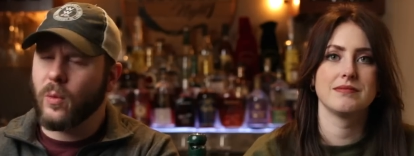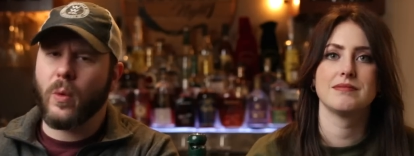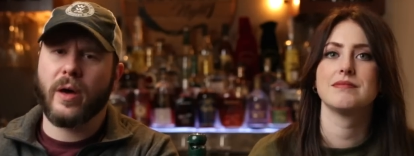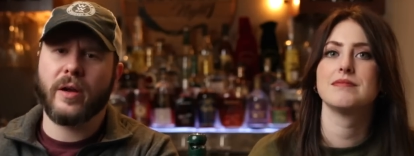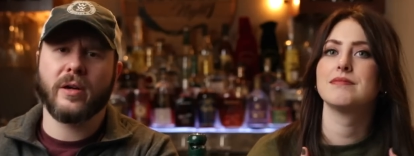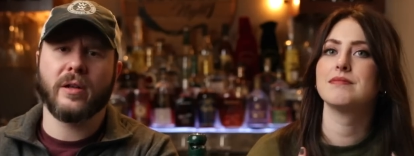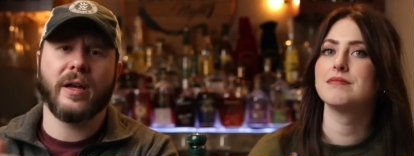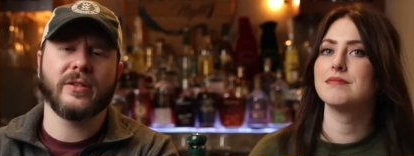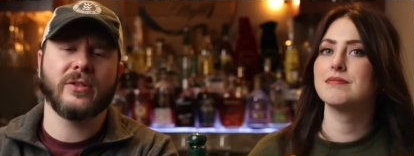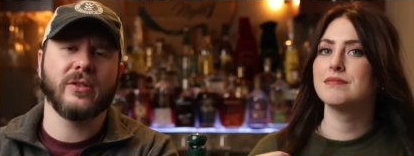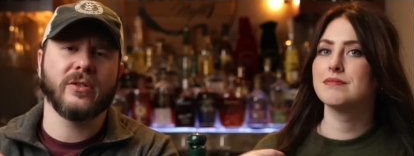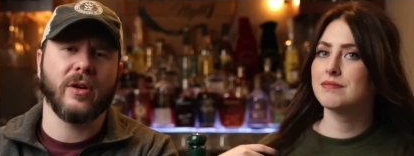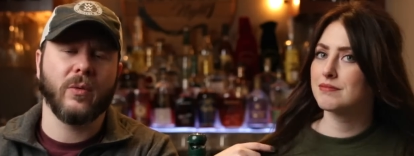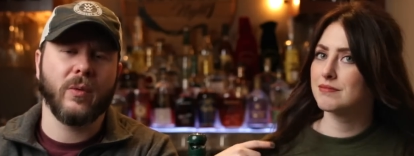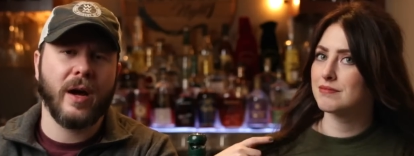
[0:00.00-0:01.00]
Speaker 1: our water
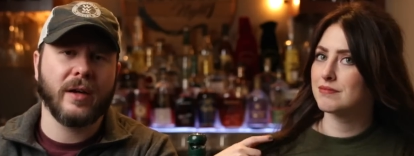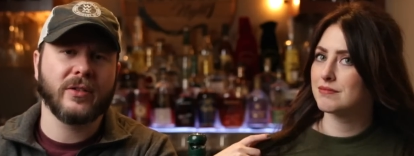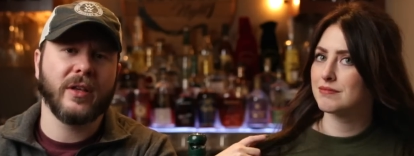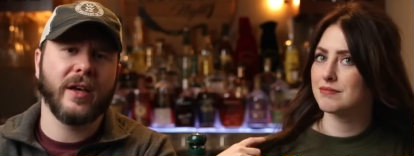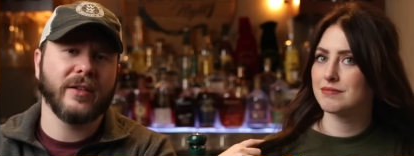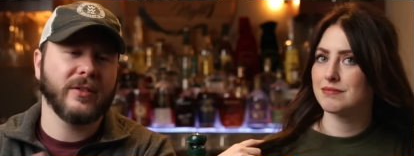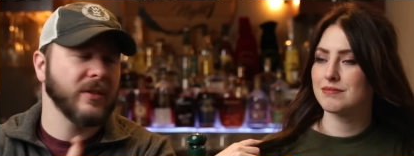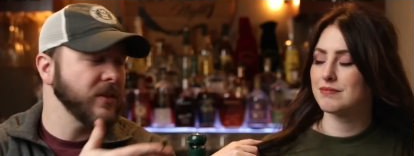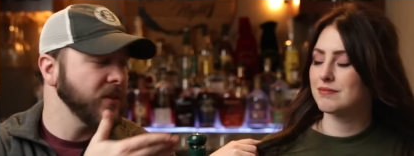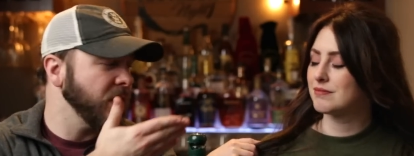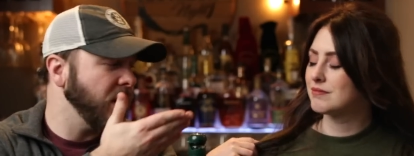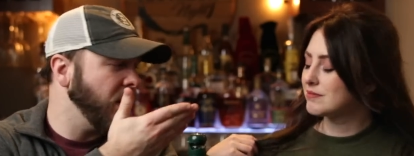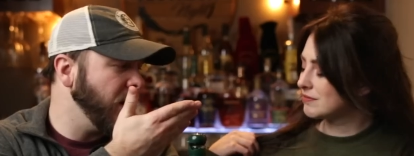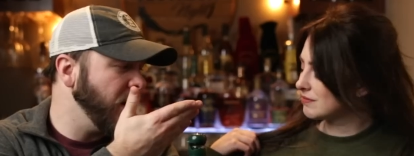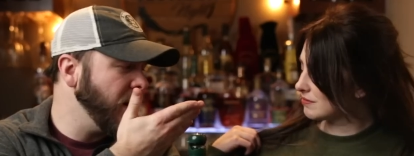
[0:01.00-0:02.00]
glasses, our rocks
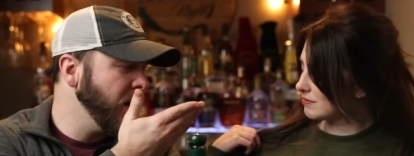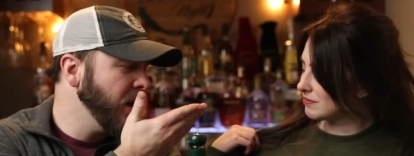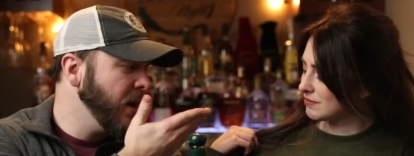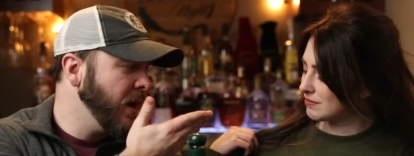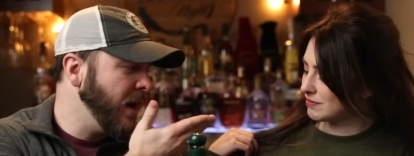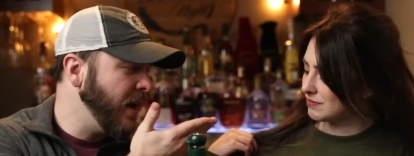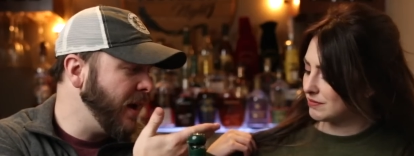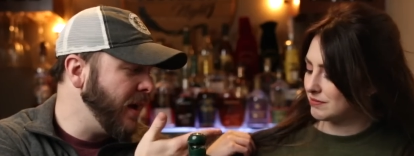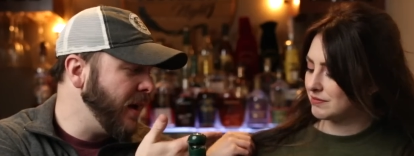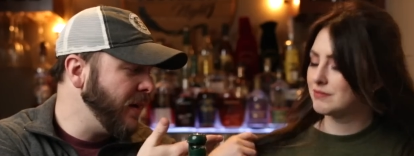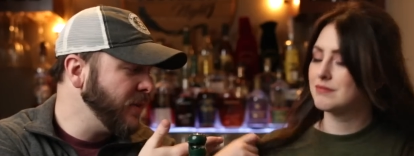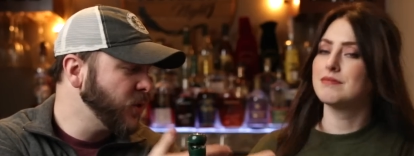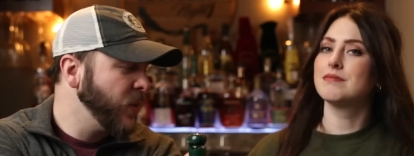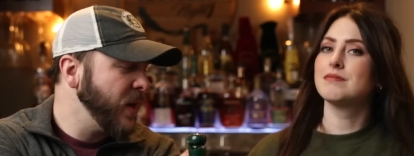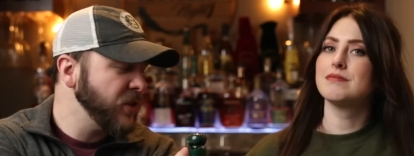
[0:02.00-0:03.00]
glasses, our
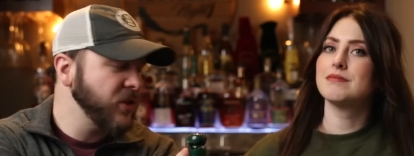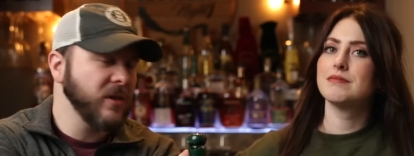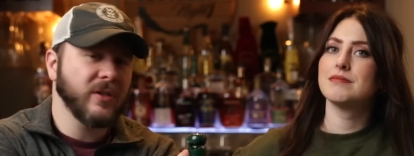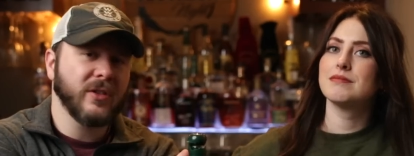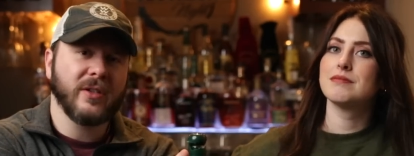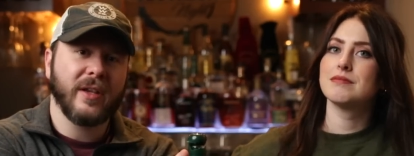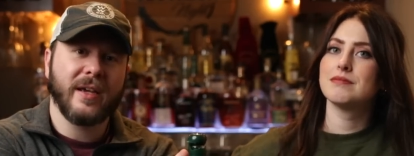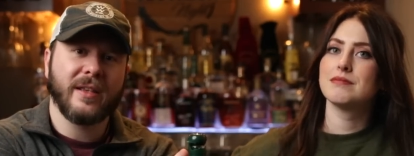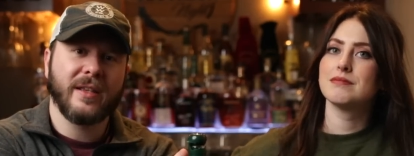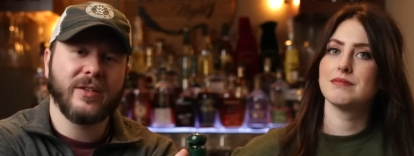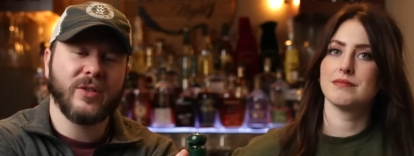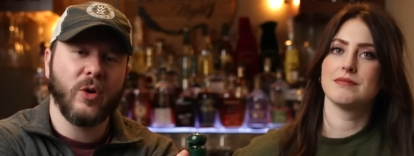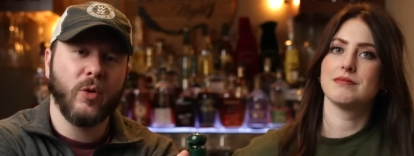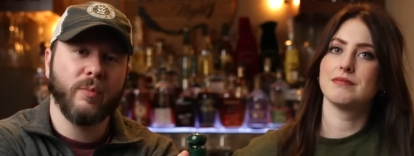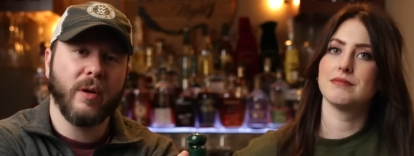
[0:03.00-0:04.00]
uh, sweatshirts like
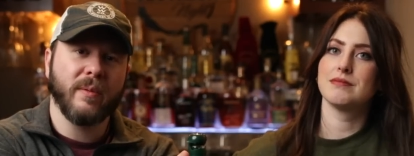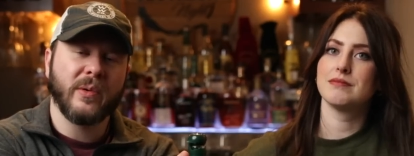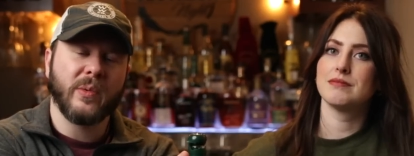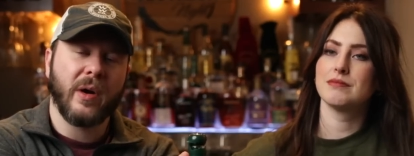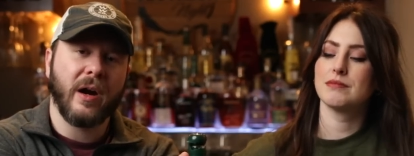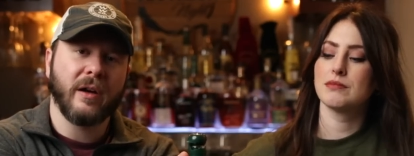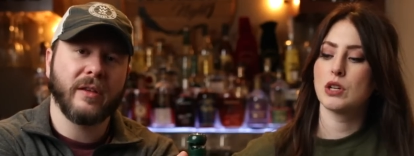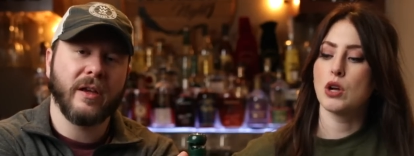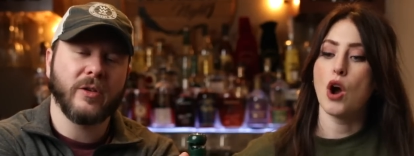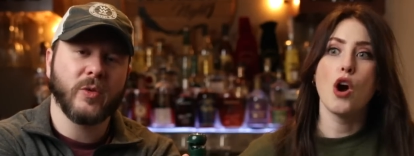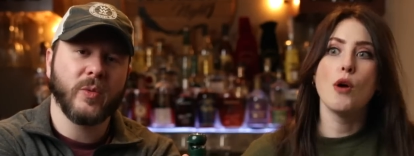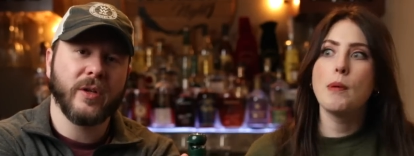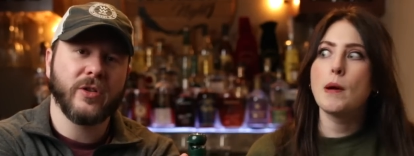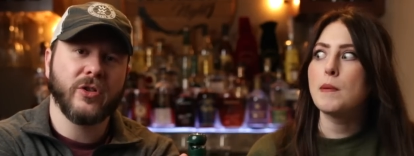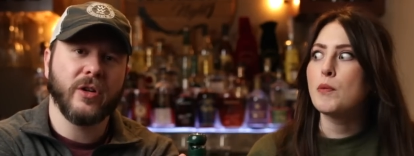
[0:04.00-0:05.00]
this Oh Bourbon Where Art Thou
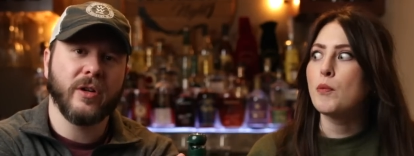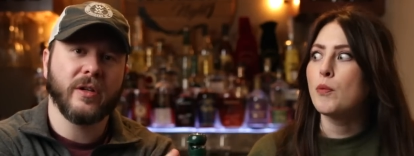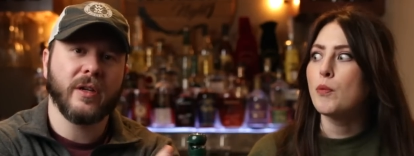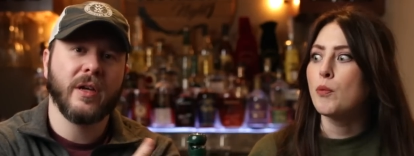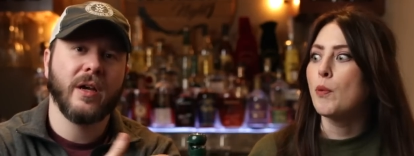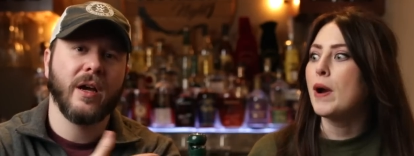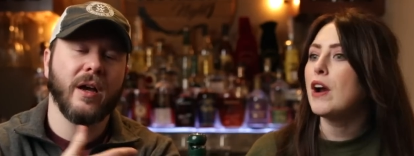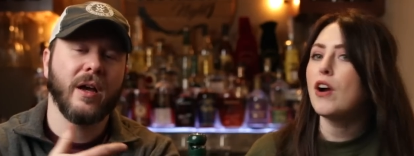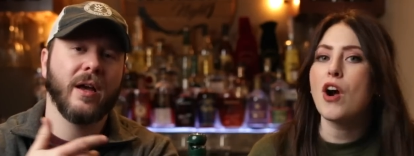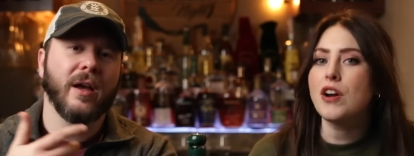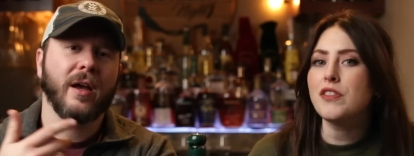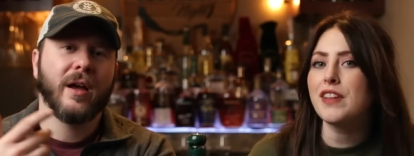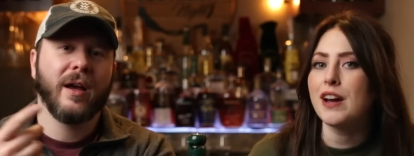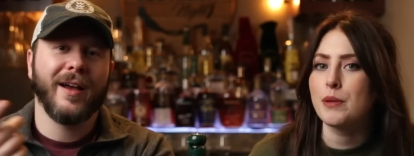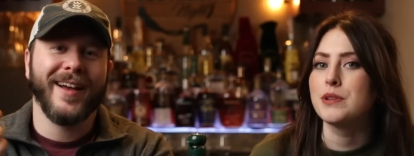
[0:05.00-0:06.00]
sweatshirt. Oh, Bourbon,
Speaker 2: where
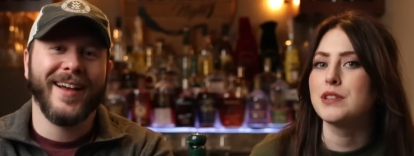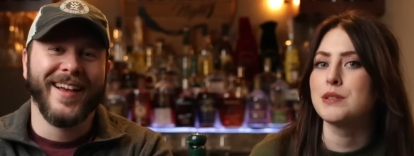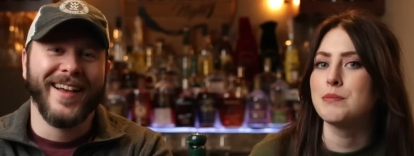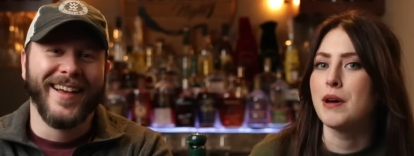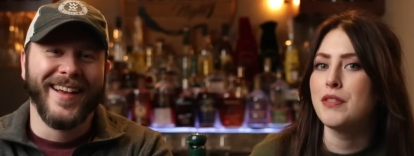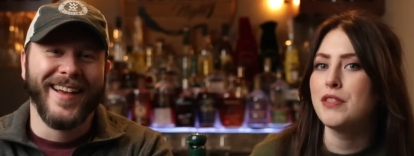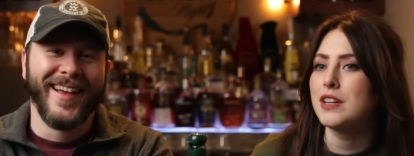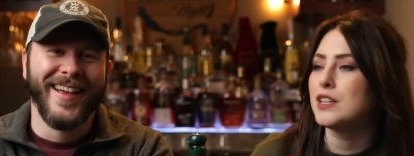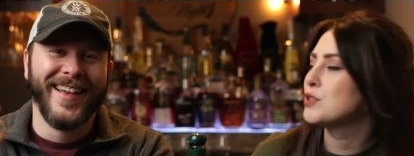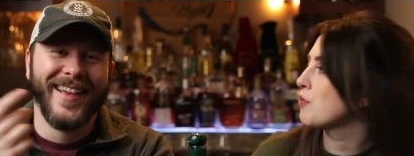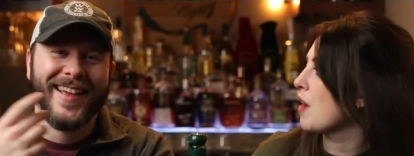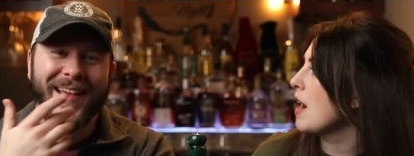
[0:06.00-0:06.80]
art thou this month? It's